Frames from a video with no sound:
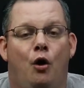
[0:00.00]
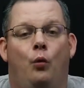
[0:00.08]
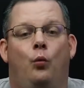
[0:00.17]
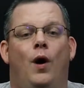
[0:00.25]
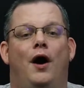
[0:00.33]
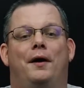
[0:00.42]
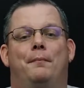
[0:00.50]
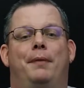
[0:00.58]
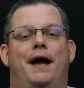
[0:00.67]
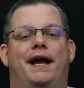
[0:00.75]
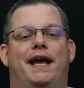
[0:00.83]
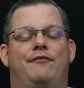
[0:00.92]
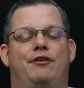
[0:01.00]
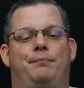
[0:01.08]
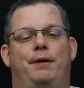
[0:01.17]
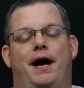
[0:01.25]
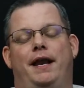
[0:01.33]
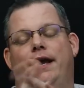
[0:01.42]
Welcome back,
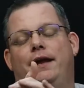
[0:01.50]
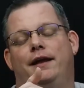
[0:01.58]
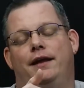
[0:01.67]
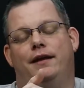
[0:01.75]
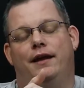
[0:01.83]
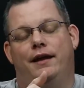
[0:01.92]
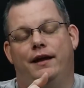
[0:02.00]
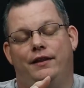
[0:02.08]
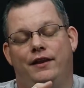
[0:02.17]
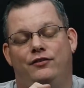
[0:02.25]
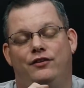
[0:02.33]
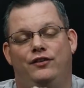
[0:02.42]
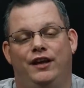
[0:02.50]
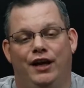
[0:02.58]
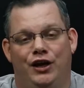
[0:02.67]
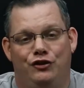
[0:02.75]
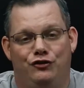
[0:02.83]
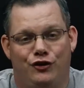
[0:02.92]
everybody. This is the
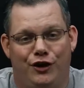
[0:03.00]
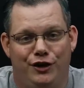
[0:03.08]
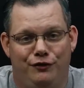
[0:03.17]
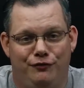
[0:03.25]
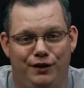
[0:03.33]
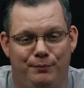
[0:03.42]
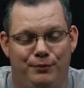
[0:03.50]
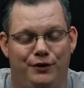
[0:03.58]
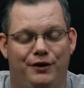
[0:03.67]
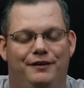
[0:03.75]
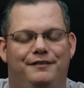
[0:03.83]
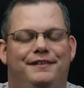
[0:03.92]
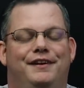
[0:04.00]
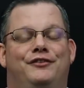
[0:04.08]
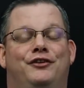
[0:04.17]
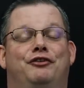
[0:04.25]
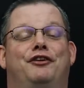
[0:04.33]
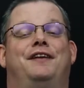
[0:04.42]
Uncharted Vapor.
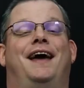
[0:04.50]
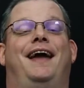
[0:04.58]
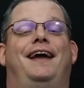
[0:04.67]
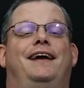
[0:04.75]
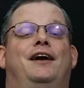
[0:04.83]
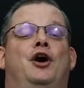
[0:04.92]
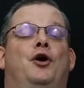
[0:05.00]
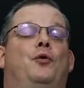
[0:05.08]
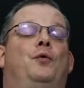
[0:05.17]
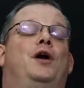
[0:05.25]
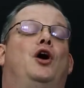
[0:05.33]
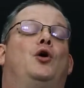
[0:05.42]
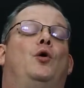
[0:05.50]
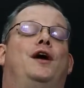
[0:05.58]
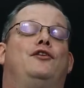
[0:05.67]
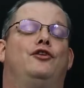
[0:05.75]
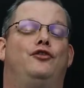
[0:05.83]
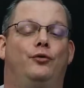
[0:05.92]
So today we are going
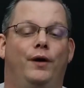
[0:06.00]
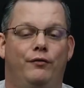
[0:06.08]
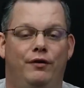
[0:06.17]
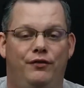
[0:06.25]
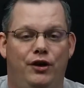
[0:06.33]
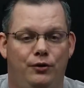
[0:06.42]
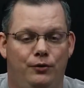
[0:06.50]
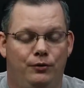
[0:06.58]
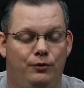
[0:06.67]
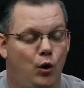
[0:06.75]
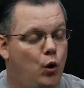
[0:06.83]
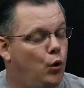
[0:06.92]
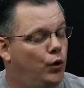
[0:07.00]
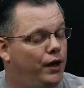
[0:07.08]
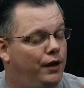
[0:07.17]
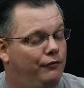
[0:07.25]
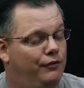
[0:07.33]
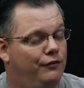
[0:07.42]
to do a review on
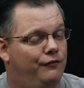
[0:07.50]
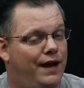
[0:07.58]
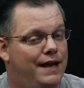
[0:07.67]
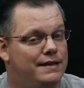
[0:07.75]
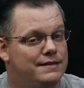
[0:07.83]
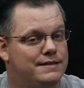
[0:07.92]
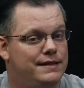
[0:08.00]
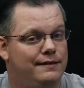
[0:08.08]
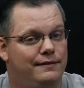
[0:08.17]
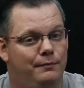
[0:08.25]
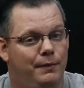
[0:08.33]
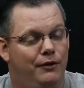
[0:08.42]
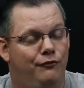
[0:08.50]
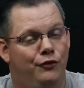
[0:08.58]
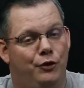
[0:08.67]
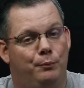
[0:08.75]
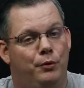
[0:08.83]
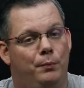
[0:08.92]
a device sent to me for
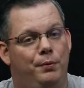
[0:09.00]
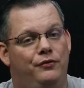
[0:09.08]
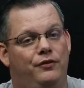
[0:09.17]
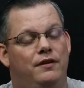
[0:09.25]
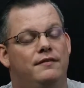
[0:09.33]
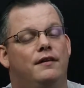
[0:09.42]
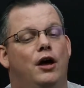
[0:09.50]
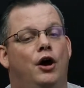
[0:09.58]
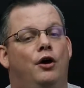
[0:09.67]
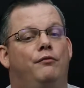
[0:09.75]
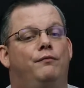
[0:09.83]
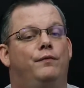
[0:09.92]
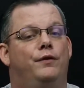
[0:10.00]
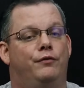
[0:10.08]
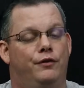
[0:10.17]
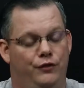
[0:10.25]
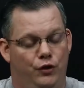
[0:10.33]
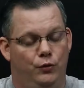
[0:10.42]
the purposes of the
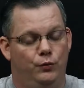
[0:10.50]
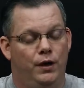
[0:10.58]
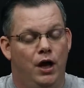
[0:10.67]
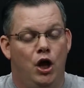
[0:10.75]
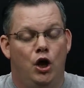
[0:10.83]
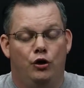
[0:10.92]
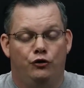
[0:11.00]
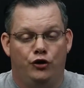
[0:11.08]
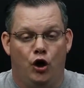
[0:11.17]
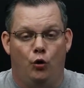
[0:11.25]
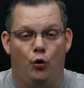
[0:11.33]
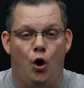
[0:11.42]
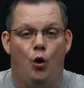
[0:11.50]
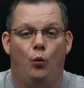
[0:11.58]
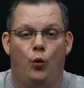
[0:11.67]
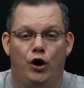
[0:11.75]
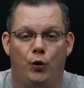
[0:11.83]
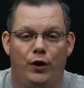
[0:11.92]
review. So
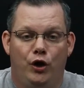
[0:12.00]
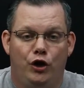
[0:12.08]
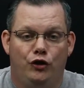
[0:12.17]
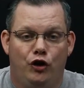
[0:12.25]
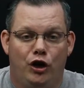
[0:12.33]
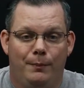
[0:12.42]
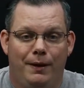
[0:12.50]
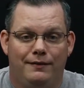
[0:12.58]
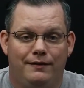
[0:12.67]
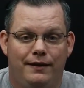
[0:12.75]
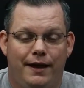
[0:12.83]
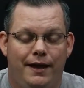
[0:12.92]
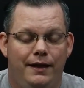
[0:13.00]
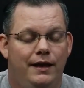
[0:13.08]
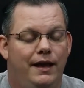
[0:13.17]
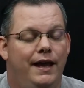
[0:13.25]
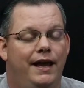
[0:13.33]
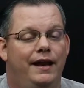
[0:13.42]
what are we going to talk about today?
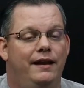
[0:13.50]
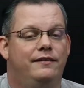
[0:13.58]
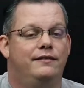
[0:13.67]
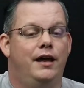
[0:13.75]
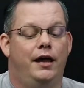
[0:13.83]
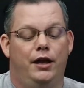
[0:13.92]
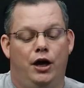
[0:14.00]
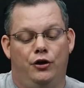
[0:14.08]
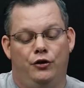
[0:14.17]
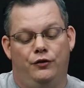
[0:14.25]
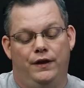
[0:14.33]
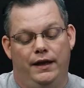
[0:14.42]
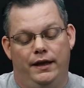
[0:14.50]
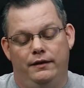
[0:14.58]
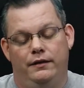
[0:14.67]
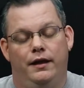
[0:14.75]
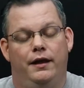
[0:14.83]
It is none other than